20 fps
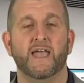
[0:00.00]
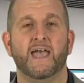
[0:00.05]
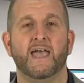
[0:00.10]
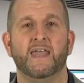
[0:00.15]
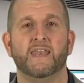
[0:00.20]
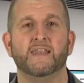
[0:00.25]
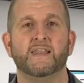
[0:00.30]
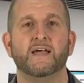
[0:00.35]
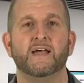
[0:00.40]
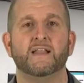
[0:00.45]

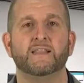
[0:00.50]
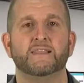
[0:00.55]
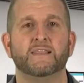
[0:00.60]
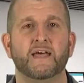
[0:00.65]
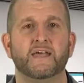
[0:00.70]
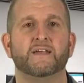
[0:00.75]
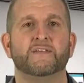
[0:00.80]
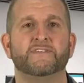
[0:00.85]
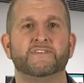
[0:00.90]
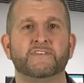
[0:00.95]
and
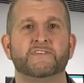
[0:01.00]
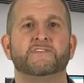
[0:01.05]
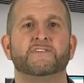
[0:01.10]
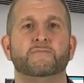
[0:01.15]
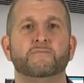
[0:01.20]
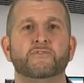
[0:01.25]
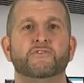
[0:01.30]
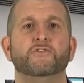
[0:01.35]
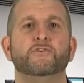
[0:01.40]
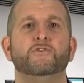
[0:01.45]
let a
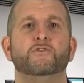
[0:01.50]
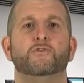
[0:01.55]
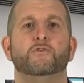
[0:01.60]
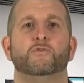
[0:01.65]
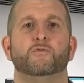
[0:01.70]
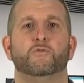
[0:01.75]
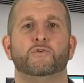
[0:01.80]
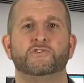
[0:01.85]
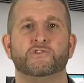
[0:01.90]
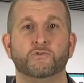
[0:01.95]
system do
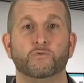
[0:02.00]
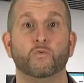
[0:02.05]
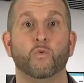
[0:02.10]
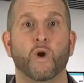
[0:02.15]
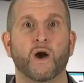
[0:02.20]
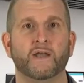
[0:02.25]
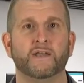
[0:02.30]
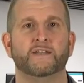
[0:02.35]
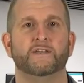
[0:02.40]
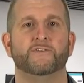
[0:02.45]
what you
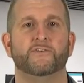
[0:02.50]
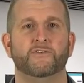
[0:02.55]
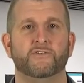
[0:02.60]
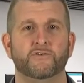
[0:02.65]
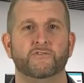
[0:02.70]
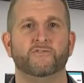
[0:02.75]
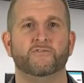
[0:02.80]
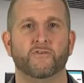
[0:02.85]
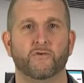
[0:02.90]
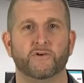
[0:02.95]
wanted it to
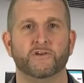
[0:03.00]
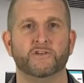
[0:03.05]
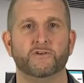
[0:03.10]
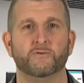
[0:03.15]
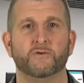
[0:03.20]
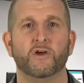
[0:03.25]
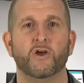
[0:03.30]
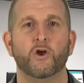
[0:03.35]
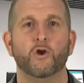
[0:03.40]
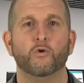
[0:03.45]
do for
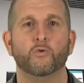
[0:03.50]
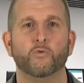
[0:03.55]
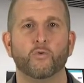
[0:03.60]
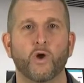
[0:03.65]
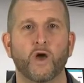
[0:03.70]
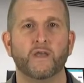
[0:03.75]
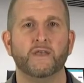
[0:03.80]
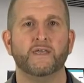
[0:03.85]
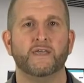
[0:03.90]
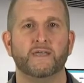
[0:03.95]
you.
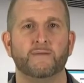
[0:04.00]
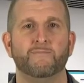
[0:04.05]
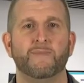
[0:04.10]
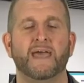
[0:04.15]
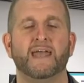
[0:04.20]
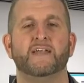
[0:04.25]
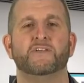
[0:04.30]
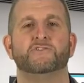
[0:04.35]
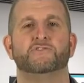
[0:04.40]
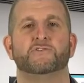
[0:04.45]
Run and
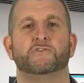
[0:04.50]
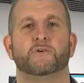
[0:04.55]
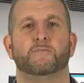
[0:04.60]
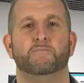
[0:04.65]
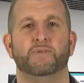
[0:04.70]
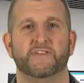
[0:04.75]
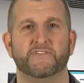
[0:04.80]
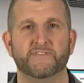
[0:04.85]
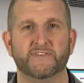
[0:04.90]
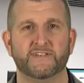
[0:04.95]
manage your
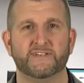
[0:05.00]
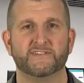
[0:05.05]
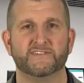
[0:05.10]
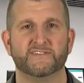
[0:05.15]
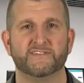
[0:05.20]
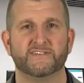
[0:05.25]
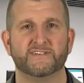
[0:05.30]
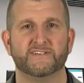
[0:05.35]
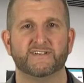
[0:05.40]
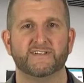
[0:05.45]

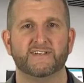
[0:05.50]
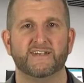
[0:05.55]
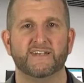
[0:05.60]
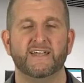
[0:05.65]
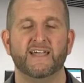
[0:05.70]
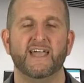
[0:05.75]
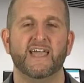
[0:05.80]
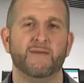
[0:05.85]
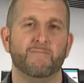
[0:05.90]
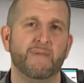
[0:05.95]
business
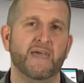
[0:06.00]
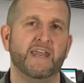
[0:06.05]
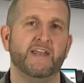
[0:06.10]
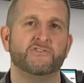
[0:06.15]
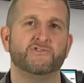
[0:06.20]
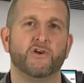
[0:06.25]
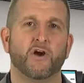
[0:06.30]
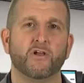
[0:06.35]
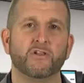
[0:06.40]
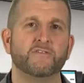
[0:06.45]
and
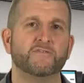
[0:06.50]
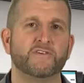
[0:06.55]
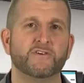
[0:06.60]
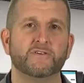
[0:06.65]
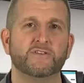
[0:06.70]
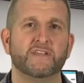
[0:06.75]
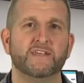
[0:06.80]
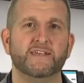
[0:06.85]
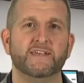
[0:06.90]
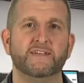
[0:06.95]
manage all of
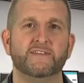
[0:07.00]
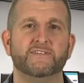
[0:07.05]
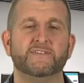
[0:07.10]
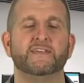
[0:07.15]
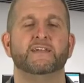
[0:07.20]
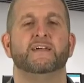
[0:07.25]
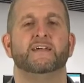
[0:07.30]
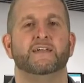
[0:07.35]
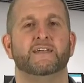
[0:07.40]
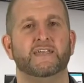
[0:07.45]
your leads
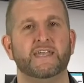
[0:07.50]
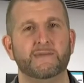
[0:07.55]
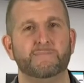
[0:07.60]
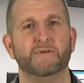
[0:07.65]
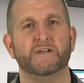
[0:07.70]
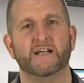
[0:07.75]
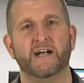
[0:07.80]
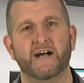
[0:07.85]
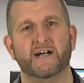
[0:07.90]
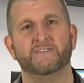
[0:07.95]
and keep
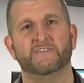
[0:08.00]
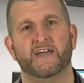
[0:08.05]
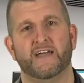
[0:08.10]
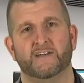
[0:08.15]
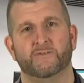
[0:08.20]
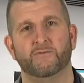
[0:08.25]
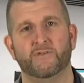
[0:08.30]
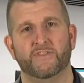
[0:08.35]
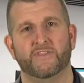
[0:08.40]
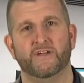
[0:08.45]
in
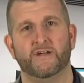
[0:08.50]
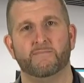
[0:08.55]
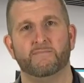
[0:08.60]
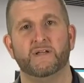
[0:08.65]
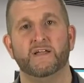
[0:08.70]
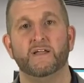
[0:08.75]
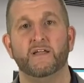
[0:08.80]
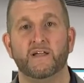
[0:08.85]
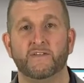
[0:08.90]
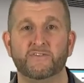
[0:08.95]
contact with
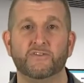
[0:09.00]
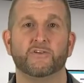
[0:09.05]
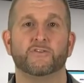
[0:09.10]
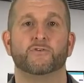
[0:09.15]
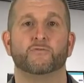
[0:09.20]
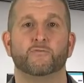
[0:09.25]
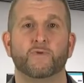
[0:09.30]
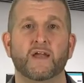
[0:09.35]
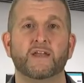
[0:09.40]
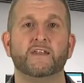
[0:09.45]
them until
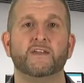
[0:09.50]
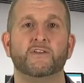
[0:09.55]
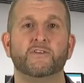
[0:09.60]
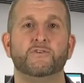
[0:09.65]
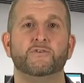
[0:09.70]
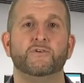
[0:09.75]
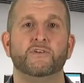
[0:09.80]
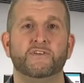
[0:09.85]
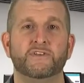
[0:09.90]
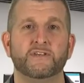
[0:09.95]
they're ready to
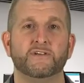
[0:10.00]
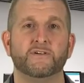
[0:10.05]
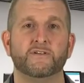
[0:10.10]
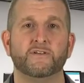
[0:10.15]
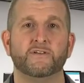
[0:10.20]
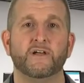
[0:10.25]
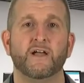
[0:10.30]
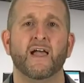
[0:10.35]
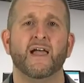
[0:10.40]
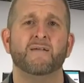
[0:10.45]
do a
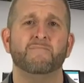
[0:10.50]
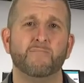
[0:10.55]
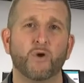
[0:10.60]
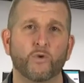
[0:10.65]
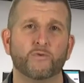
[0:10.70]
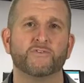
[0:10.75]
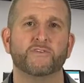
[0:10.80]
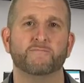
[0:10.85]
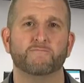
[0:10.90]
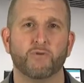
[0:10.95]
deal. And
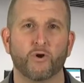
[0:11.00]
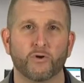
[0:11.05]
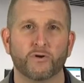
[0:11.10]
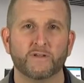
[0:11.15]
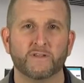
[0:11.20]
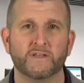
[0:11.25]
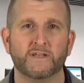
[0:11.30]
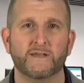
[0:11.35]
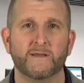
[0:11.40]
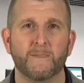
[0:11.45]
most
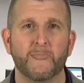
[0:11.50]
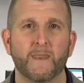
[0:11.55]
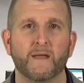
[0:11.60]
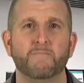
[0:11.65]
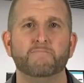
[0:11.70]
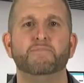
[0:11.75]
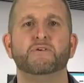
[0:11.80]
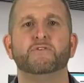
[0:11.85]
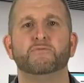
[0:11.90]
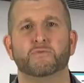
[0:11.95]
importantly,
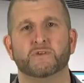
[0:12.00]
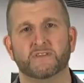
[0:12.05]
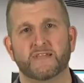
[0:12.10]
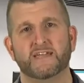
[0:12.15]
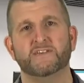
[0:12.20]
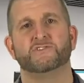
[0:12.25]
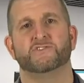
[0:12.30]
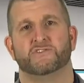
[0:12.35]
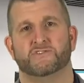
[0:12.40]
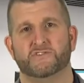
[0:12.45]
build
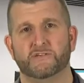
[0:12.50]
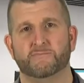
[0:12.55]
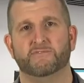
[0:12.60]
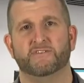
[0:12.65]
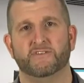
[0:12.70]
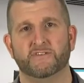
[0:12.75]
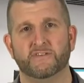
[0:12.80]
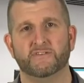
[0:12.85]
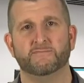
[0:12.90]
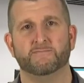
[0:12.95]
relationships
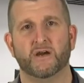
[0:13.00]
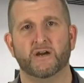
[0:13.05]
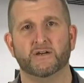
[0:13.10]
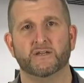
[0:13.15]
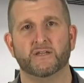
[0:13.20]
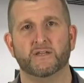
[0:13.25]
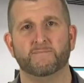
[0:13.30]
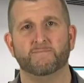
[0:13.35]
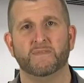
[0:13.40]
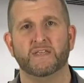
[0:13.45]
in this
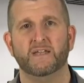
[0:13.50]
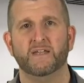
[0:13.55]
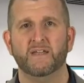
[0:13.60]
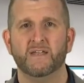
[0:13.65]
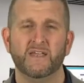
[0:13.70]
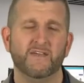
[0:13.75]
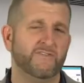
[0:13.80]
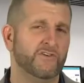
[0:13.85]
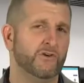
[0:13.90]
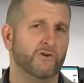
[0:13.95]
market.
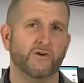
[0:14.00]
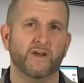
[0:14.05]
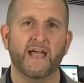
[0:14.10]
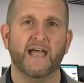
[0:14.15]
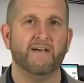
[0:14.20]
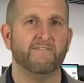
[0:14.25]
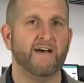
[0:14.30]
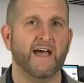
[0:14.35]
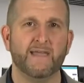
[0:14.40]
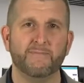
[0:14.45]
If you don't
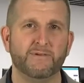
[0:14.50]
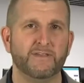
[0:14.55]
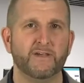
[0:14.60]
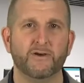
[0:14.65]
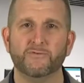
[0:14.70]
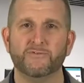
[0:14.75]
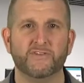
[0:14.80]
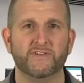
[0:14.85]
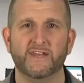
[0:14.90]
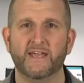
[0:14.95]
have
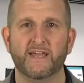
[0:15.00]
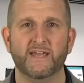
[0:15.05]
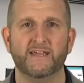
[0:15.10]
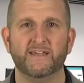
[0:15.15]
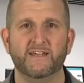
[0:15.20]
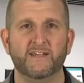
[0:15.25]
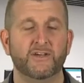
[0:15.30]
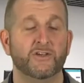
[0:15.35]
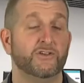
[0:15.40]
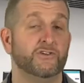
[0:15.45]
IPO
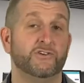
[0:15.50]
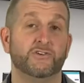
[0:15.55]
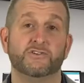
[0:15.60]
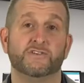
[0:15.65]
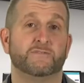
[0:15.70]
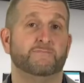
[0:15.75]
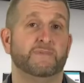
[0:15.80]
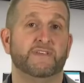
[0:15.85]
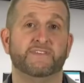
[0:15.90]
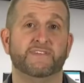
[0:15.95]
today, you're
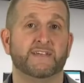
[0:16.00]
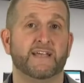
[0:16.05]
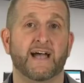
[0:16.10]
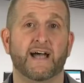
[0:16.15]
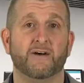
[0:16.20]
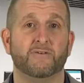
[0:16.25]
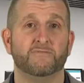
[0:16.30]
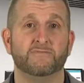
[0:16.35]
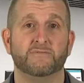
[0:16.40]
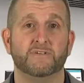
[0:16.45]
just missing
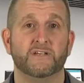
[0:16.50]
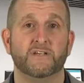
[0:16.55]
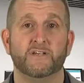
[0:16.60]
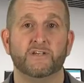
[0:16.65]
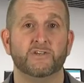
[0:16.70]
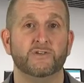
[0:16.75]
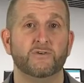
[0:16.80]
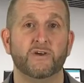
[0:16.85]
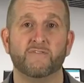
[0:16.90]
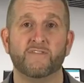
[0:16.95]
out.
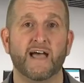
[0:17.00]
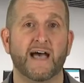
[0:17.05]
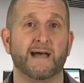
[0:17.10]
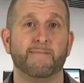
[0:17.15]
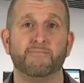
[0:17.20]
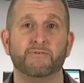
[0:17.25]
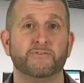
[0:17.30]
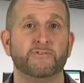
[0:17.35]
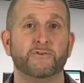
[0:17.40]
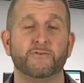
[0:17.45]
You have the
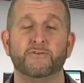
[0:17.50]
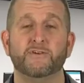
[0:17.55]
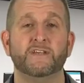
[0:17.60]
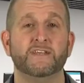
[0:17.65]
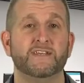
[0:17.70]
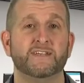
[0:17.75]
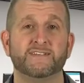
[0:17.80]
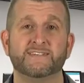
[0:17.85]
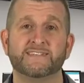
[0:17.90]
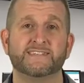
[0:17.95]
opportunity
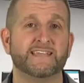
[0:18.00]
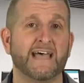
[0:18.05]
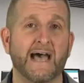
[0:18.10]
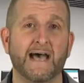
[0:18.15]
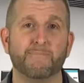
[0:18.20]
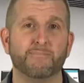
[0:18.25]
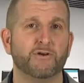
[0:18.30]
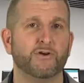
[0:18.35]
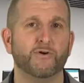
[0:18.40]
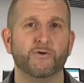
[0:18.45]
to
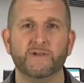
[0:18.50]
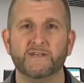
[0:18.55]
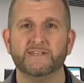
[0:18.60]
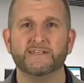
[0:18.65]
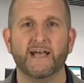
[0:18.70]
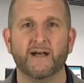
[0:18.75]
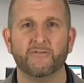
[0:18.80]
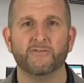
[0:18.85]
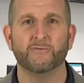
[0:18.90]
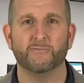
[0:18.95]
stop going
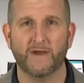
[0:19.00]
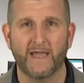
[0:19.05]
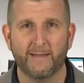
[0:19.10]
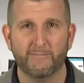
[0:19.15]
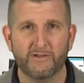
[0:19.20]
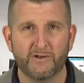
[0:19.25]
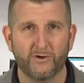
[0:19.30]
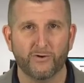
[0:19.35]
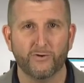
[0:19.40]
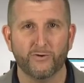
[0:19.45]
down the
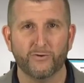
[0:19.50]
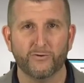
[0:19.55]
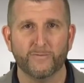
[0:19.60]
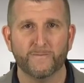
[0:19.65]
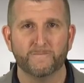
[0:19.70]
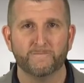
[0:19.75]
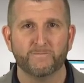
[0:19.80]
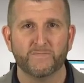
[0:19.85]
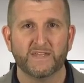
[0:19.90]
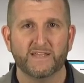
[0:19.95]
rabbit hole
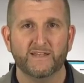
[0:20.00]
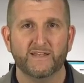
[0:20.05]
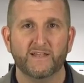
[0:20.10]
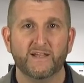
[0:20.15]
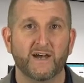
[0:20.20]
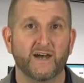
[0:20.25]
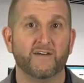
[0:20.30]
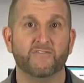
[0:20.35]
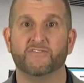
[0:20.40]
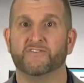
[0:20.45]

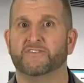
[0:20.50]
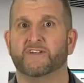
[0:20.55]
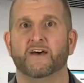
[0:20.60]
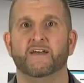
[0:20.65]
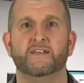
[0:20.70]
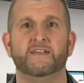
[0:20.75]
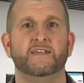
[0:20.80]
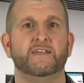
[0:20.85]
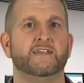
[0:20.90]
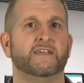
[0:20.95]
of
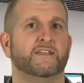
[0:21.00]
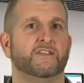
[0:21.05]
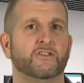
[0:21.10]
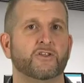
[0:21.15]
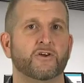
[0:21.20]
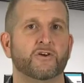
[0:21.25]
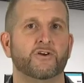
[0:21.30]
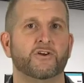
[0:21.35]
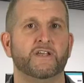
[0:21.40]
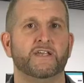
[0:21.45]
studying and
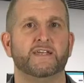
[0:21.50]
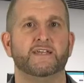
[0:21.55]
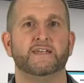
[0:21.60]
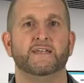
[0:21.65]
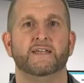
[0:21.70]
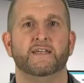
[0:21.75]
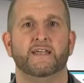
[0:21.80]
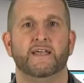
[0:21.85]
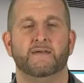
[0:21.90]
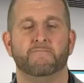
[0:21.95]

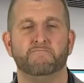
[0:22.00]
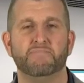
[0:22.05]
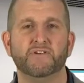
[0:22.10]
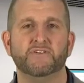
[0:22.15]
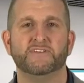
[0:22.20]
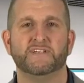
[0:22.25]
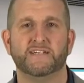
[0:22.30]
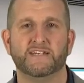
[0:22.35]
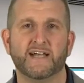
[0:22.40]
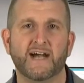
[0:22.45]
learning and
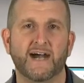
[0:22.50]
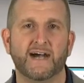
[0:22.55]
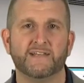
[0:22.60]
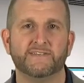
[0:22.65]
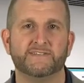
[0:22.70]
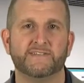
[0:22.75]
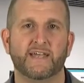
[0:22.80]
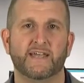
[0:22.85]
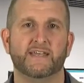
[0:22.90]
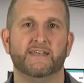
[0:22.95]
building
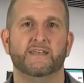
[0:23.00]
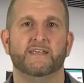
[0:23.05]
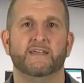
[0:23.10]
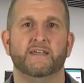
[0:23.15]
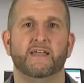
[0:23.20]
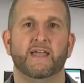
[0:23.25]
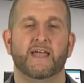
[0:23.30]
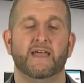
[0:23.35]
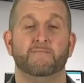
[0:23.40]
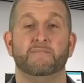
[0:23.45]
content
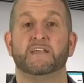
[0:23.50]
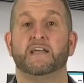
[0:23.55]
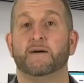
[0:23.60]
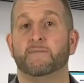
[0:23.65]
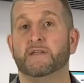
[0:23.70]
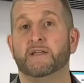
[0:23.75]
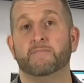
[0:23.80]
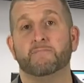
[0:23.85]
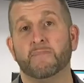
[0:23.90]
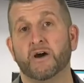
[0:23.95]
and
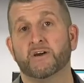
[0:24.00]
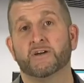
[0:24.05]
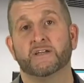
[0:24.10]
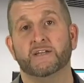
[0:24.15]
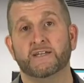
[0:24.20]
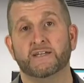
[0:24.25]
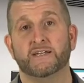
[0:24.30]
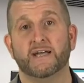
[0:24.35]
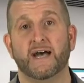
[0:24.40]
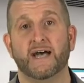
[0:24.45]
becoming a
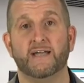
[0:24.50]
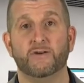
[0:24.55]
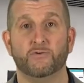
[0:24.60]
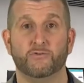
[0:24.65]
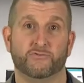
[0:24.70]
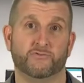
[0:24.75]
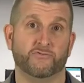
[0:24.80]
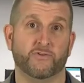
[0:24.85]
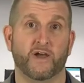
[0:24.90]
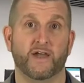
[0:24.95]
marketing guy
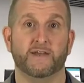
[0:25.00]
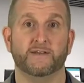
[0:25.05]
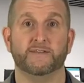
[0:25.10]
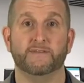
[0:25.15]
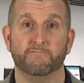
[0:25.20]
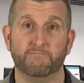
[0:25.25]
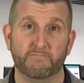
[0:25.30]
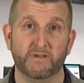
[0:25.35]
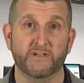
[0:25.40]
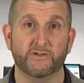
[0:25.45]
who's trying
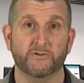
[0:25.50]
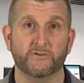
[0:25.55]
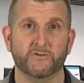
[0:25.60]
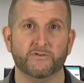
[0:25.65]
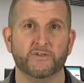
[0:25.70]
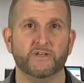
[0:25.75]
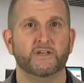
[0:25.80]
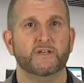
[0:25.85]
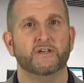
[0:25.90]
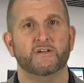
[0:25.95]
to
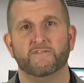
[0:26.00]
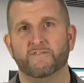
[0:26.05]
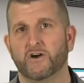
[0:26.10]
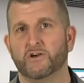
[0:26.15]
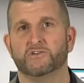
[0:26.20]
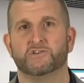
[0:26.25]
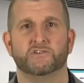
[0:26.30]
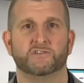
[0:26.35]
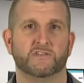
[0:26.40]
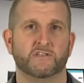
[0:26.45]
build
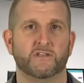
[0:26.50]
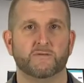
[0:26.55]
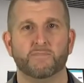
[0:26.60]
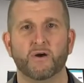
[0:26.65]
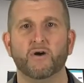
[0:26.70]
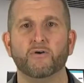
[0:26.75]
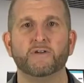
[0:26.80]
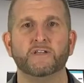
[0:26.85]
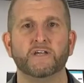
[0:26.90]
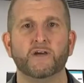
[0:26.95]
functions of the
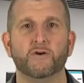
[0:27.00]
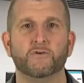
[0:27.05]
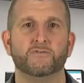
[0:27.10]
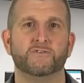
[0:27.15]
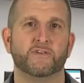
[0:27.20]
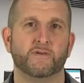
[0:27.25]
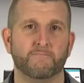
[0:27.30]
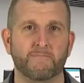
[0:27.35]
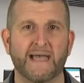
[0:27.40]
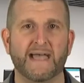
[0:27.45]
podio
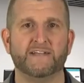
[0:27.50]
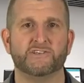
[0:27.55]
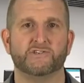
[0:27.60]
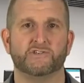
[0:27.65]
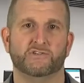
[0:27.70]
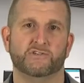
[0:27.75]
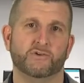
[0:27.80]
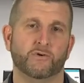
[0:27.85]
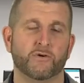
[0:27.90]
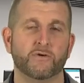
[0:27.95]
to
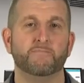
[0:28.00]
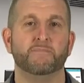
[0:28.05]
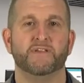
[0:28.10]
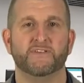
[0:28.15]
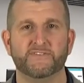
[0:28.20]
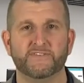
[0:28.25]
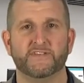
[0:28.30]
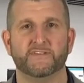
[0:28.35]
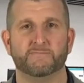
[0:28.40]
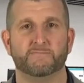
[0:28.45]
match your
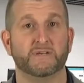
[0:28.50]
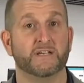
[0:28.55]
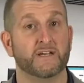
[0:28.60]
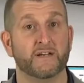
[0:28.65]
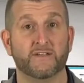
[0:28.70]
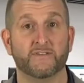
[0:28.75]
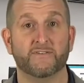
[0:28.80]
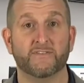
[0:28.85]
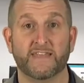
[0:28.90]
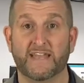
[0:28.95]
business
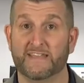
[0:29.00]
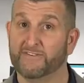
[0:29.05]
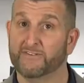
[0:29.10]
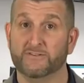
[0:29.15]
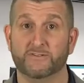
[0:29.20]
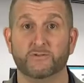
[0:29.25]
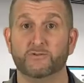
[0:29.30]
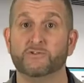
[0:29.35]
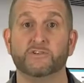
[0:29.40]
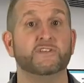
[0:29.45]
because that
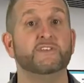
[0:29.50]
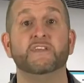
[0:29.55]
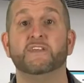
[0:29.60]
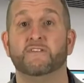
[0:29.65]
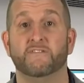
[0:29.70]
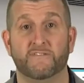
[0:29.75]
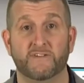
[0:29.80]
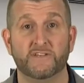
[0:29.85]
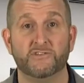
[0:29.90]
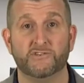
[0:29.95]
solution
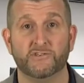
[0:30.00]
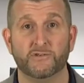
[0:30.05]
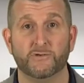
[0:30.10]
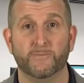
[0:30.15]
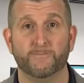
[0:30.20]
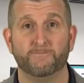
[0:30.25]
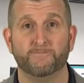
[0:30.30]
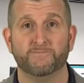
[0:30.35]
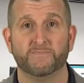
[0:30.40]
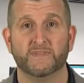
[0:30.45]
didn't fit you.
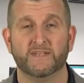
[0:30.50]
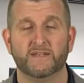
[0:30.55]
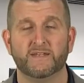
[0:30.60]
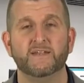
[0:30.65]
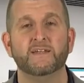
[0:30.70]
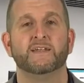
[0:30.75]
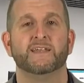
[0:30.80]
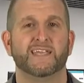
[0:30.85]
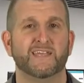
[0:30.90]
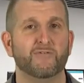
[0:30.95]

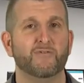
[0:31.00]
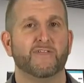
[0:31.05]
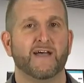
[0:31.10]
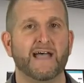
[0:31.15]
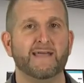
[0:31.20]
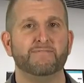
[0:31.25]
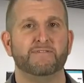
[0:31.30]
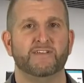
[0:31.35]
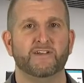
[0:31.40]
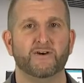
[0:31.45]
Get with
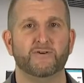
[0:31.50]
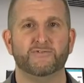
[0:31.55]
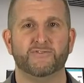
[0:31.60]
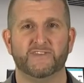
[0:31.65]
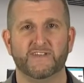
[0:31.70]
IPO